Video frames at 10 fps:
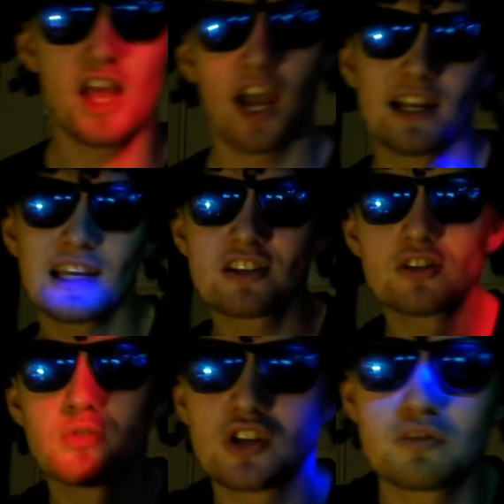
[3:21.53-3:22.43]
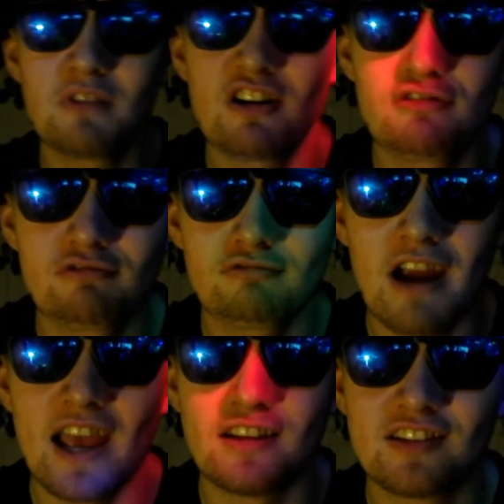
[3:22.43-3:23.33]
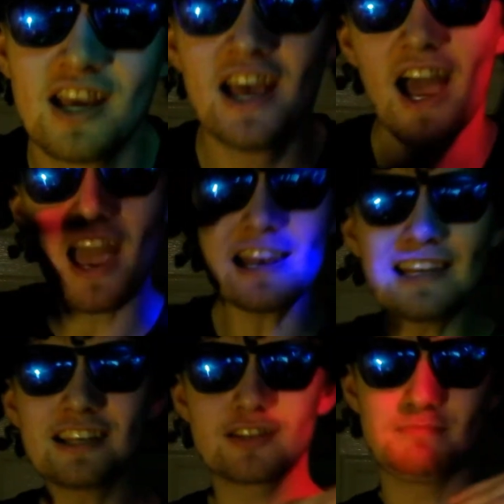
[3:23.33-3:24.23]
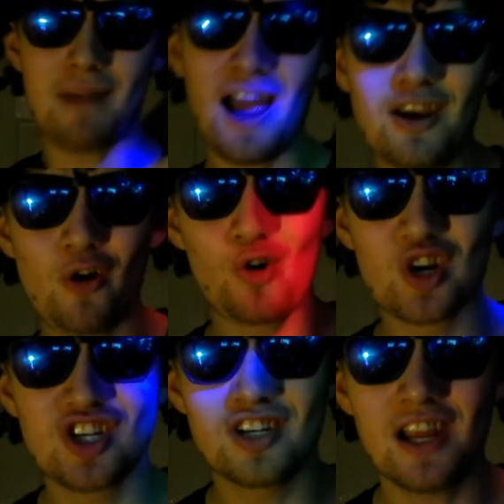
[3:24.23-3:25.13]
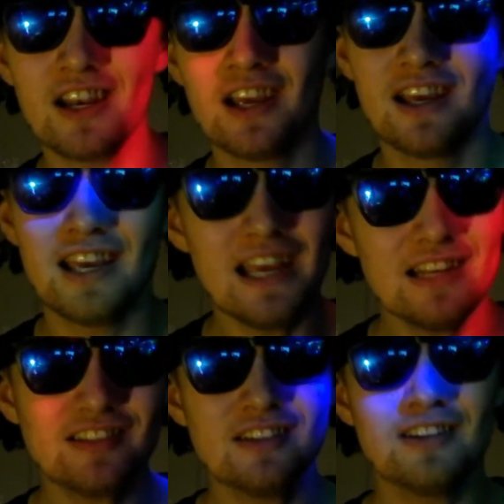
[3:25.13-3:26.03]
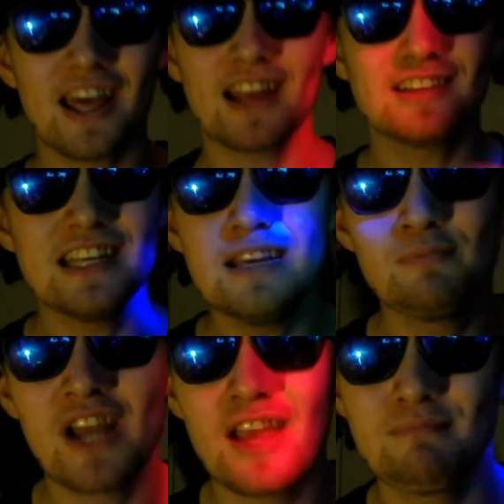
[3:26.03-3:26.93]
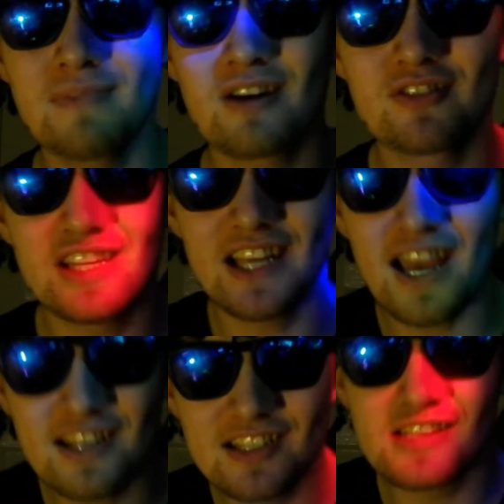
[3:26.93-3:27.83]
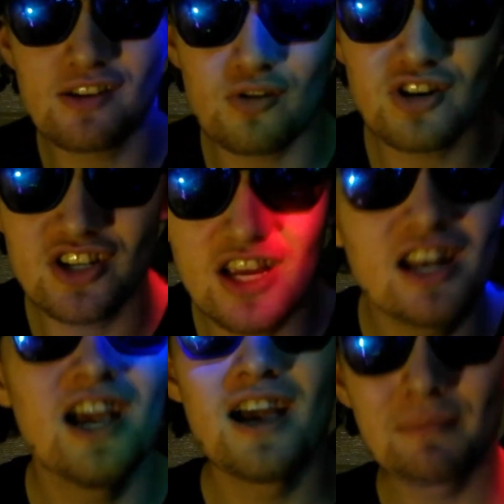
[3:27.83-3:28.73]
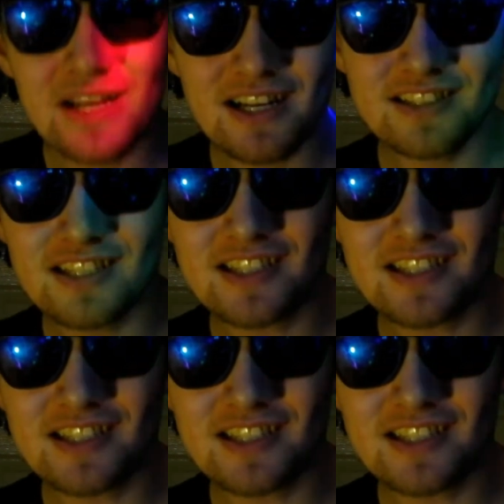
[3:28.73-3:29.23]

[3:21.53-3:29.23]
And let's do a small rant. At least my horseshit isn't that Team Nightmare DX's horseshit because it's